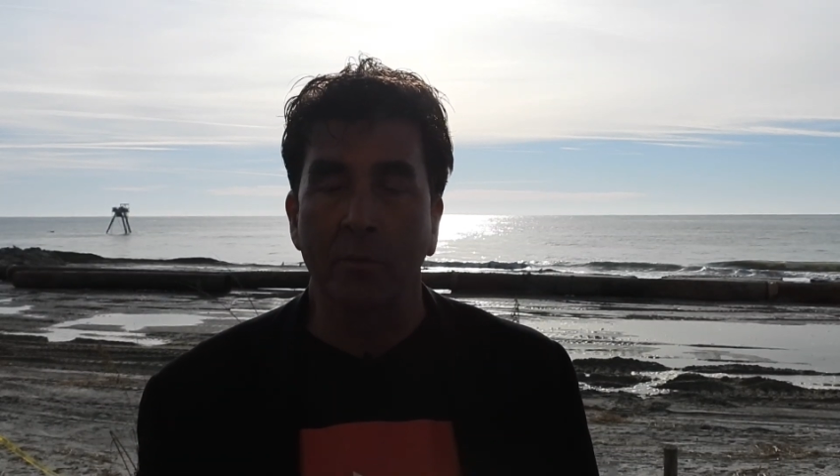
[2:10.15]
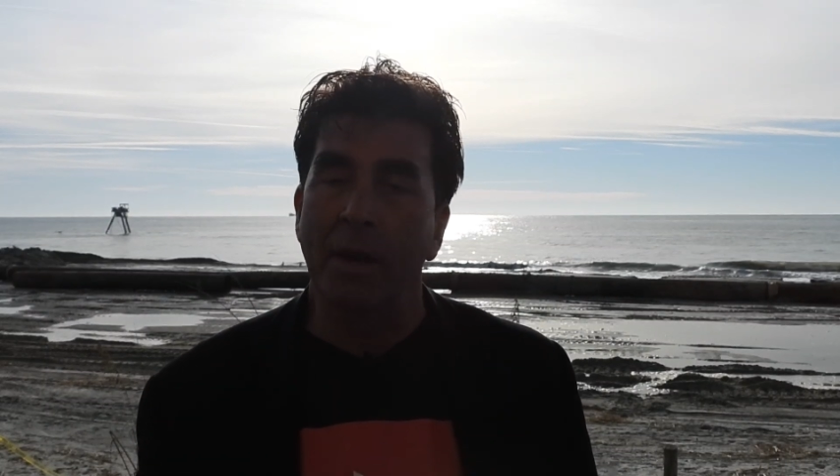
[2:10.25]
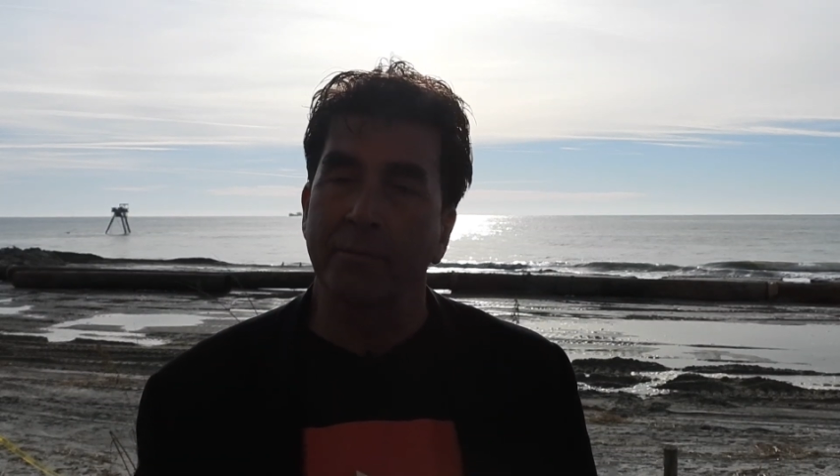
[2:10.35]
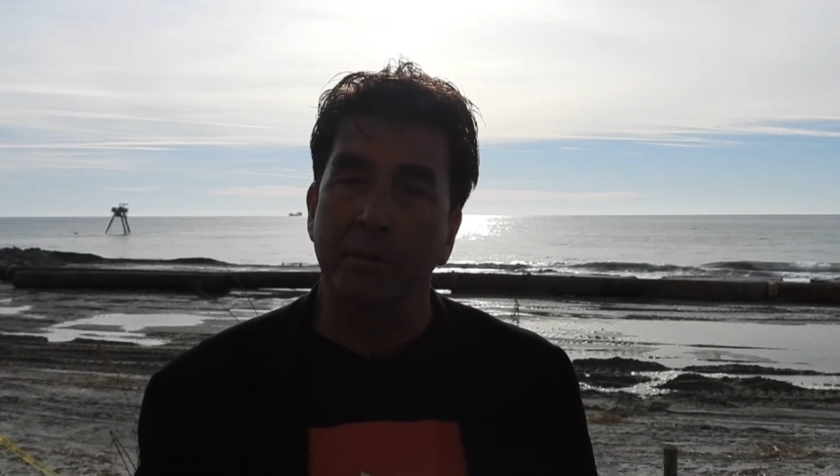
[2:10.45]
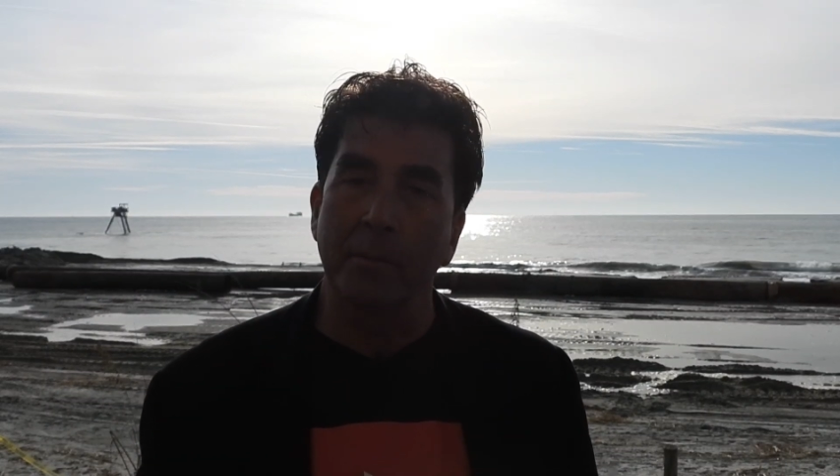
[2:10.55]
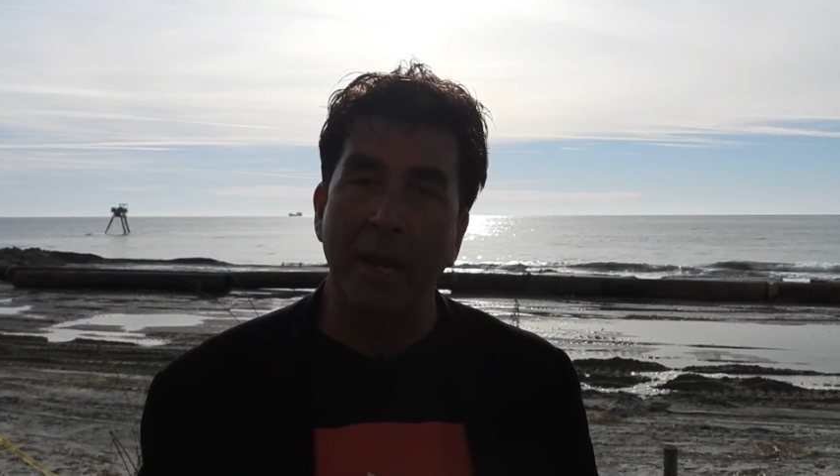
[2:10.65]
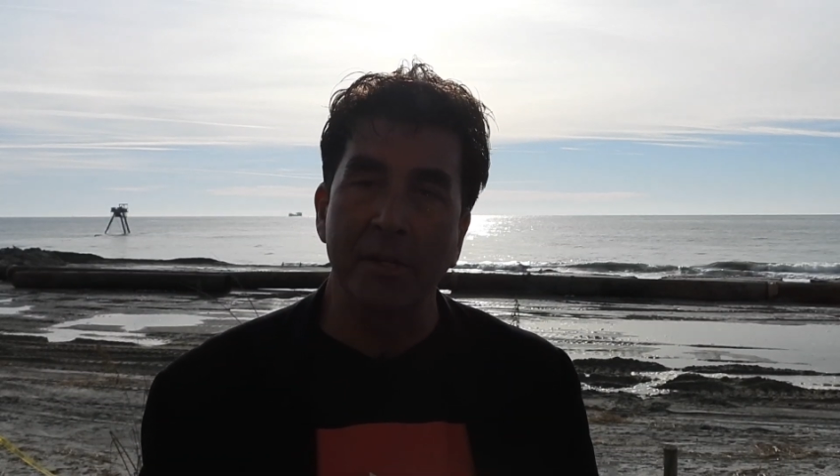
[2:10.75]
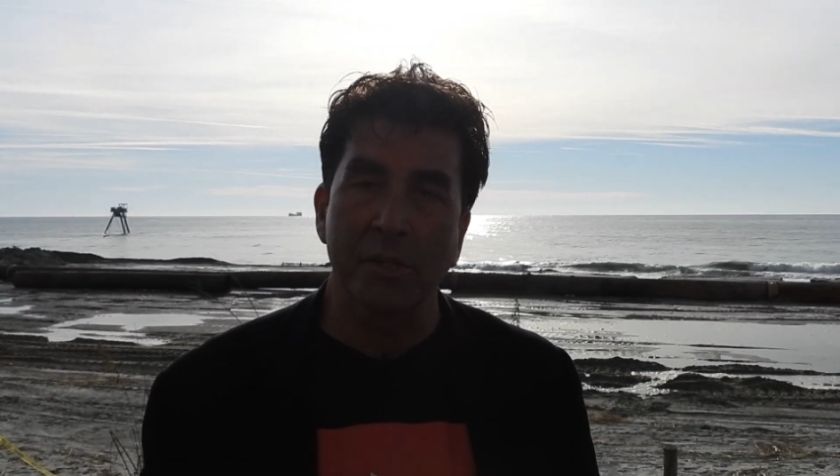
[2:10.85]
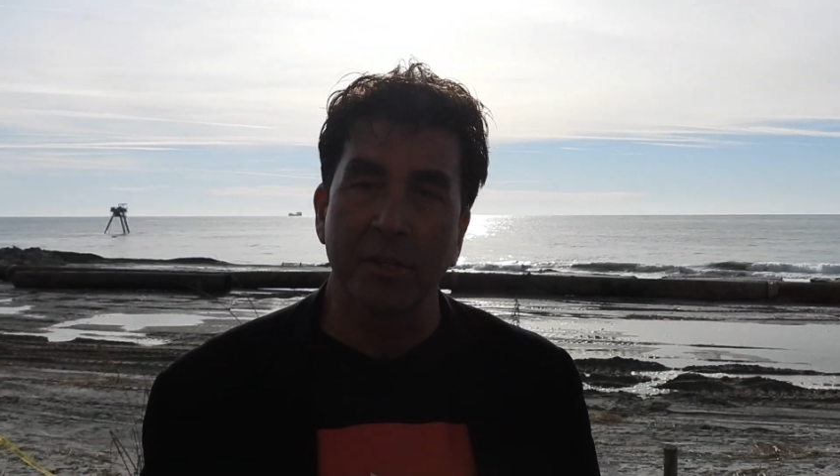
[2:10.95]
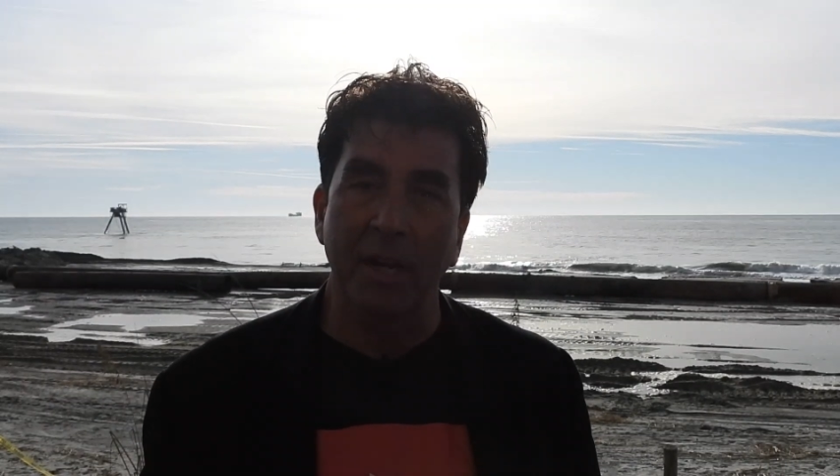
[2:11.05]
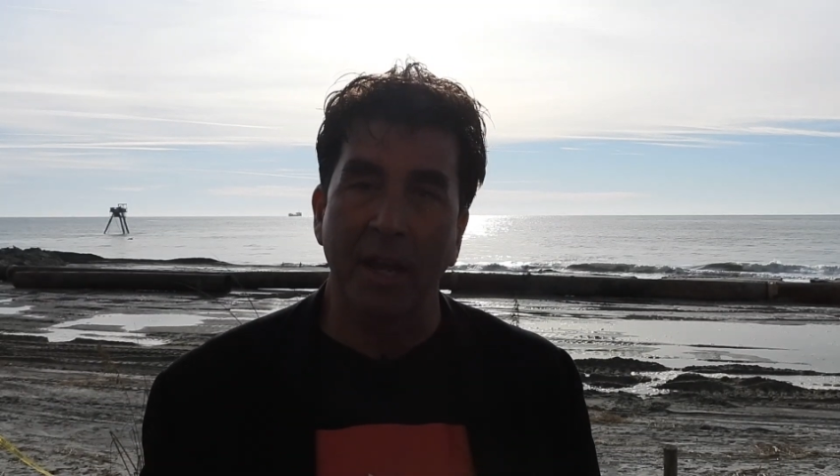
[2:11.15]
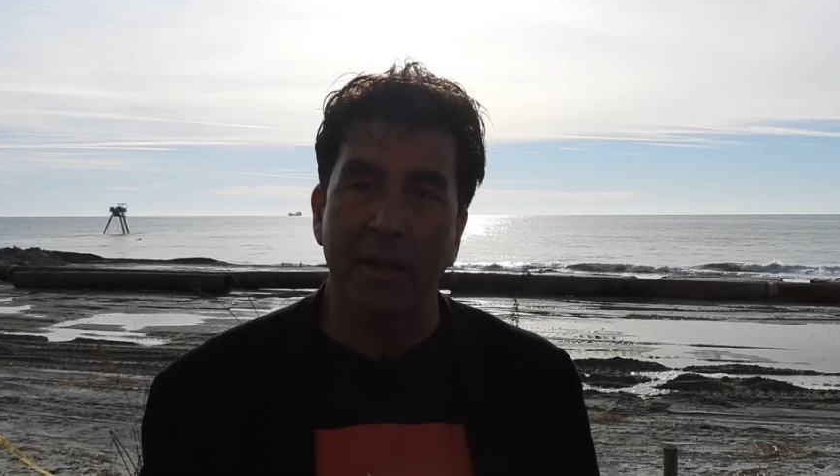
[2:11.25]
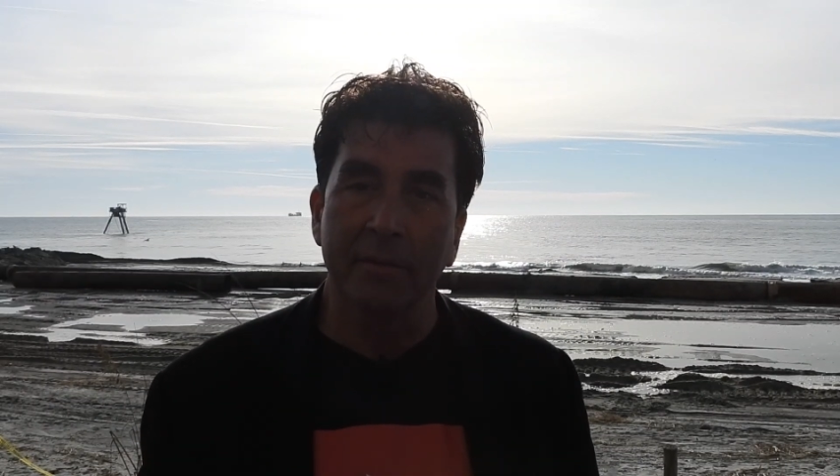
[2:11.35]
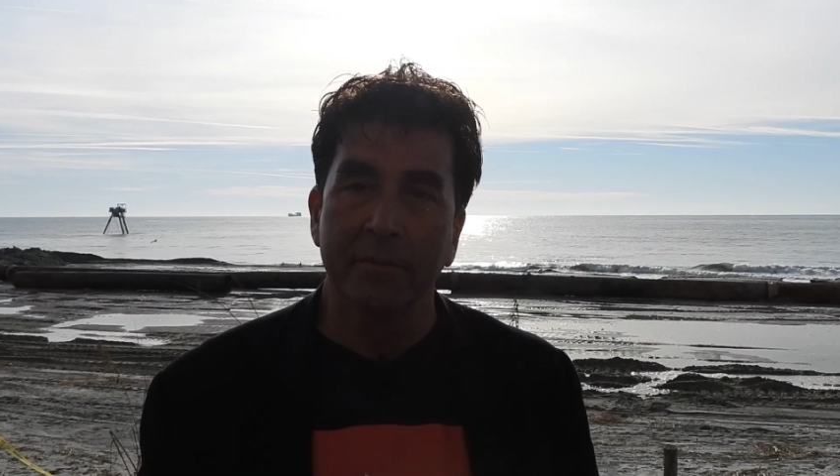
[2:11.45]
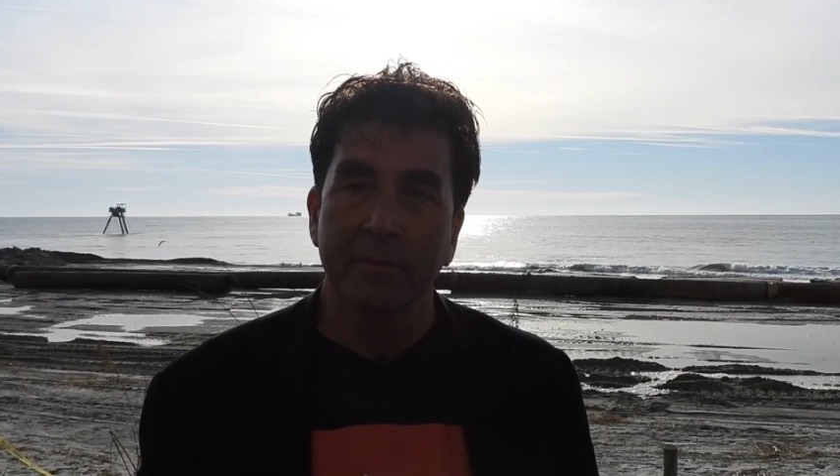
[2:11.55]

on Reformation Day,